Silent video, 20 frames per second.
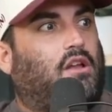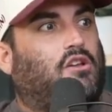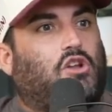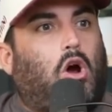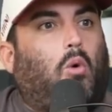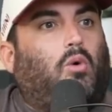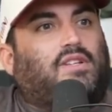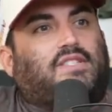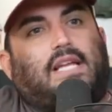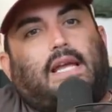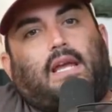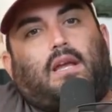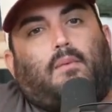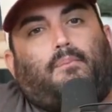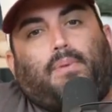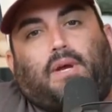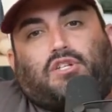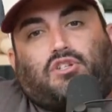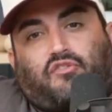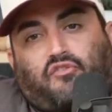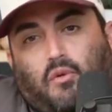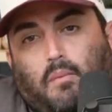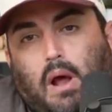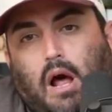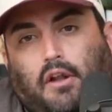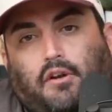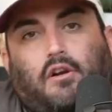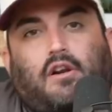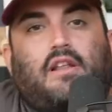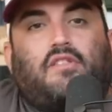No one's taking a picture from
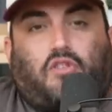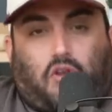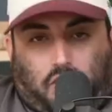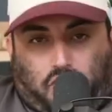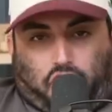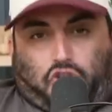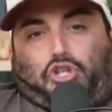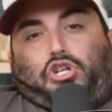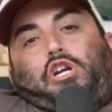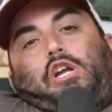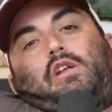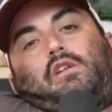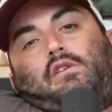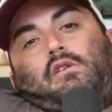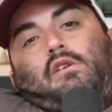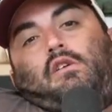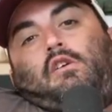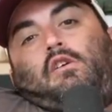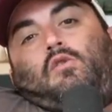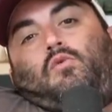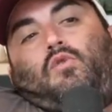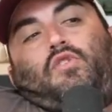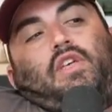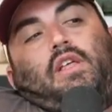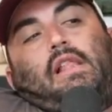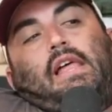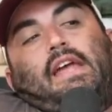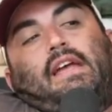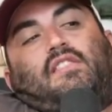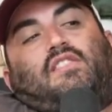underneath their chin with it
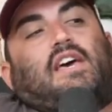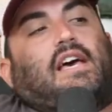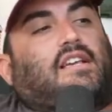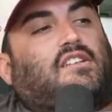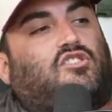like this.